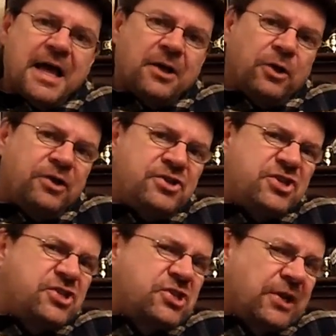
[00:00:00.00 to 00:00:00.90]
a
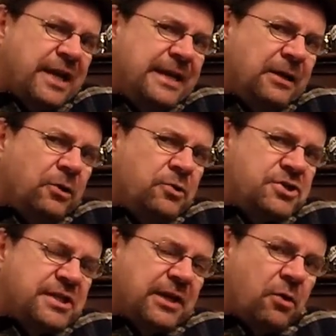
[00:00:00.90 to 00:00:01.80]
slight
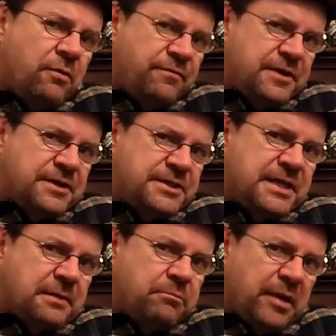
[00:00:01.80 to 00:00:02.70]
loosening off can
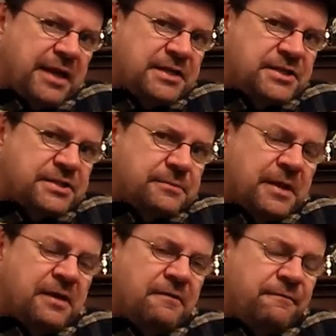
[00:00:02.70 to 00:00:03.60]
take place.
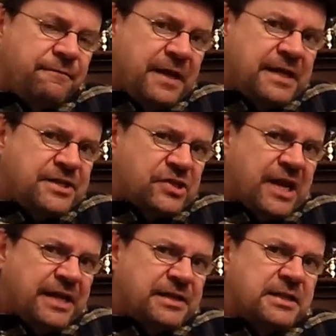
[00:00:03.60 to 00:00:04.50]
Very
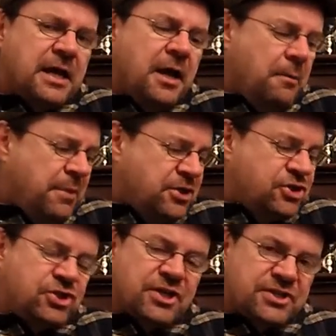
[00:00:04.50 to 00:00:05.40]
slight, but
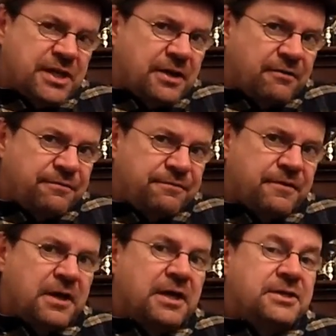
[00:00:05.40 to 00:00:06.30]
just
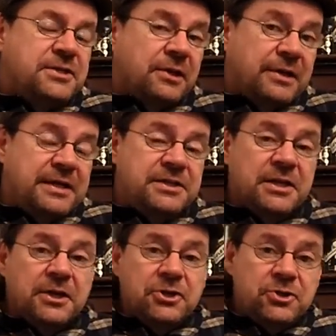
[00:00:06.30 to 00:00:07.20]
enough to lead
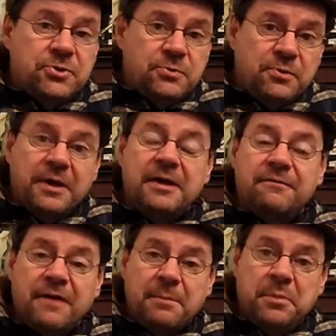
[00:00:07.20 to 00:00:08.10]
to
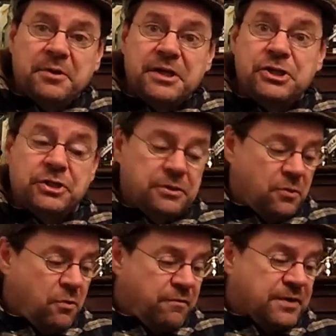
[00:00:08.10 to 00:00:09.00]
evaporation
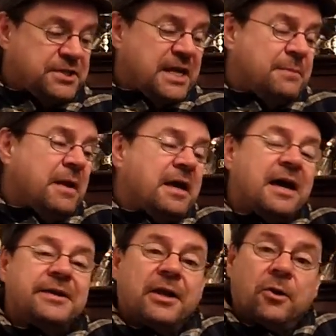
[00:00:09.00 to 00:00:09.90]
over time
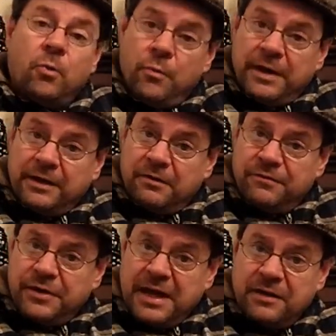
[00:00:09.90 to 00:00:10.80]
and a lowering
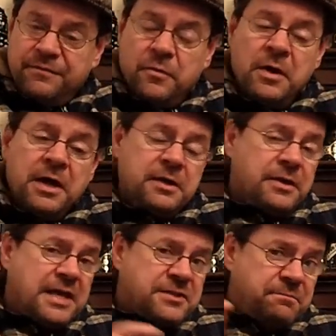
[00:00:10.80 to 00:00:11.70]
of the neck fill.
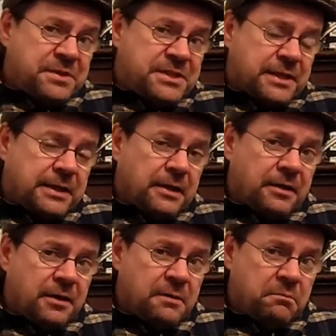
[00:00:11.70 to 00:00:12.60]
Now, that's of
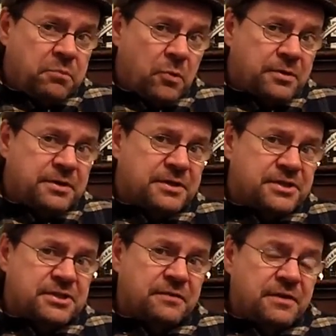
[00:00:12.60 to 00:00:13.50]
particular
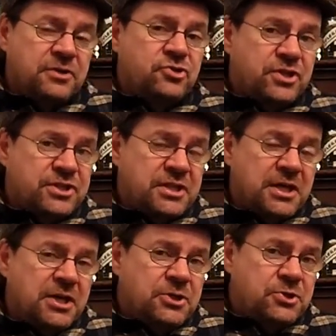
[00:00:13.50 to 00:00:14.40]
importance, of interest
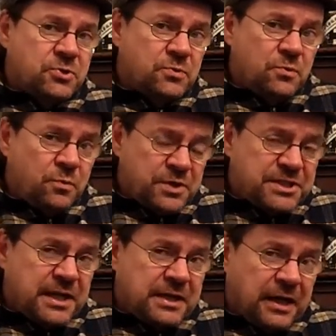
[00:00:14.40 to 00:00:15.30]
to
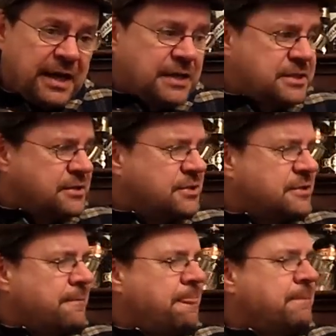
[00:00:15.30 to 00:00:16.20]
whisky
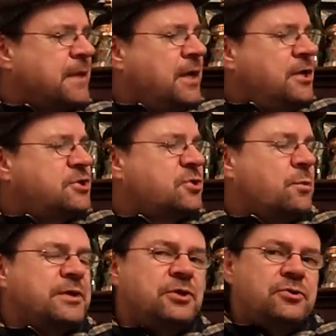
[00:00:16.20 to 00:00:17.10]
collectors. So
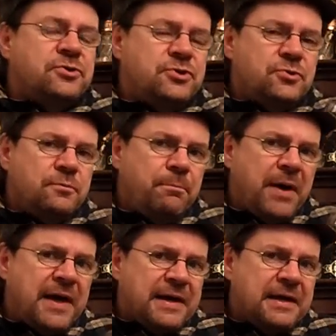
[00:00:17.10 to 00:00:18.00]
when you do
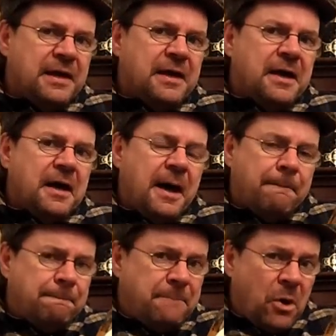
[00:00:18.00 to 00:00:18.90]
buy
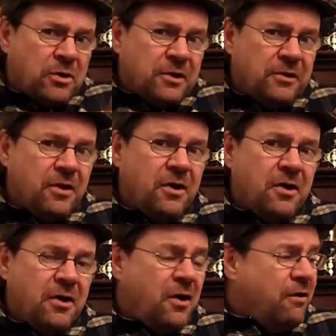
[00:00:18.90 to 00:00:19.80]
a bottle
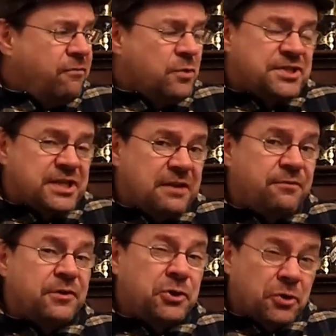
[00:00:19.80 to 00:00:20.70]
of whisky
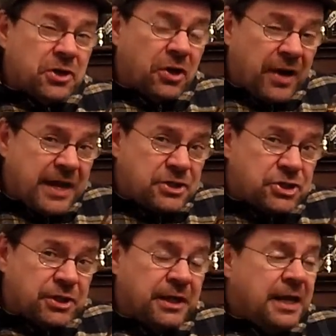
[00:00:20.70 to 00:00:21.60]
for your
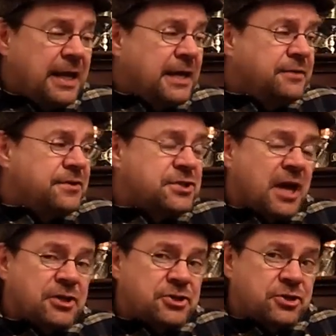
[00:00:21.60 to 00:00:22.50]
collection, and if it's
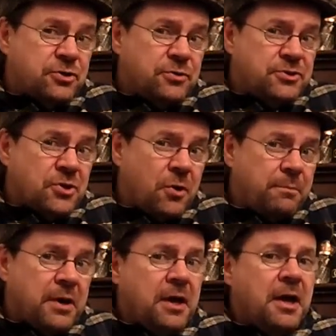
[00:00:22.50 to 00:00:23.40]
got a screw
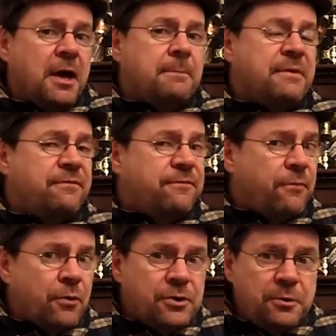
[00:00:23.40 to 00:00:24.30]
top,
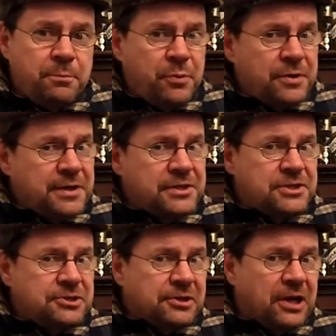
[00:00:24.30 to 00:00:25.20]
before you put it
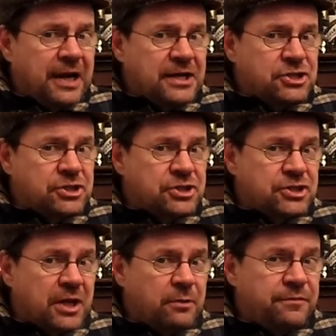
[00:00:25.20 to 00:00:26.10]
into your collection
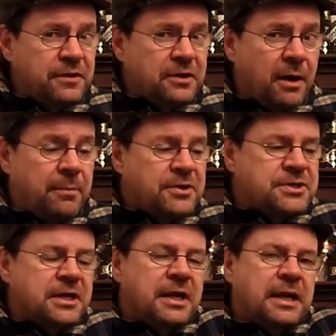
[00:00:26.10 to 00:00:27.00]
shelf and
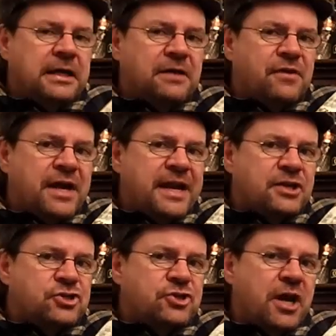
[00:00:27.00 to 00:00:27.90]
cupboard, give it an
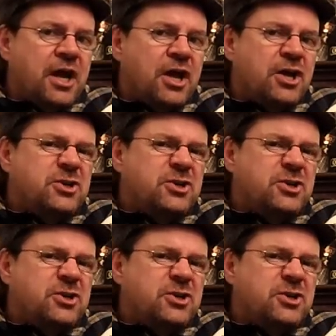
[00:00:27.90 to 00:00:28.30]
extra